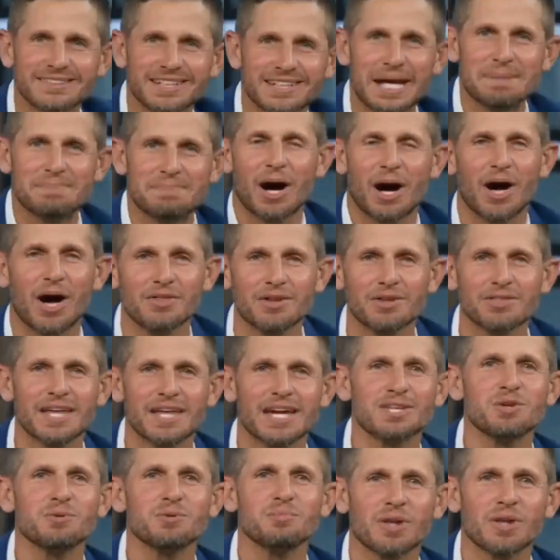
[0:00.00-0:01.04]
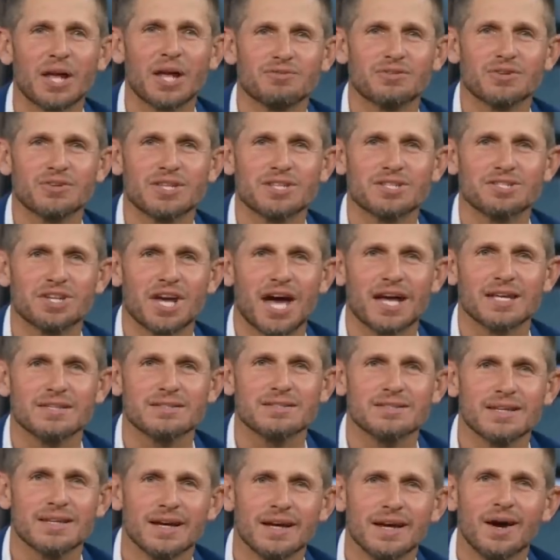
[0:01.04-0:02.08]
the hype other than you played for the Jets?